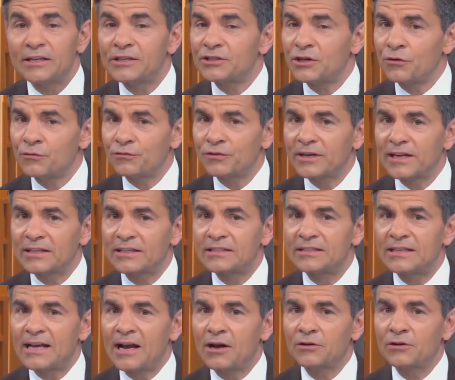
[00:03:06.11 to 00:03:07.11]
and don't forget
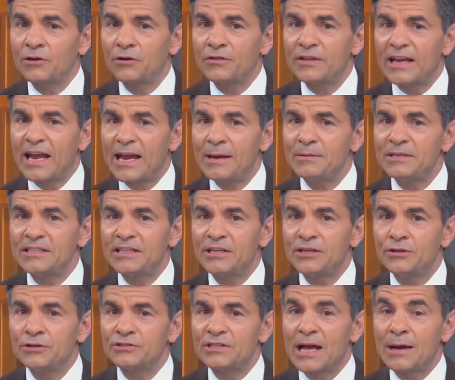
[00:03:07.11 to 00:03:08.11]
to download the ABC
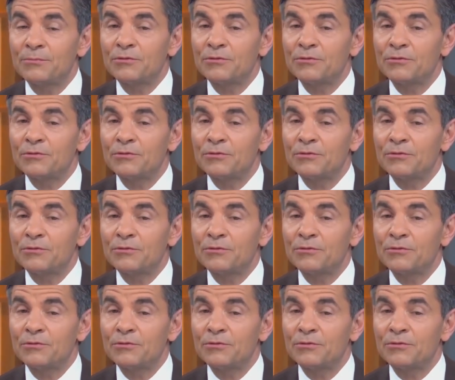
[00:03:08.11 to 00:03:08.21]
News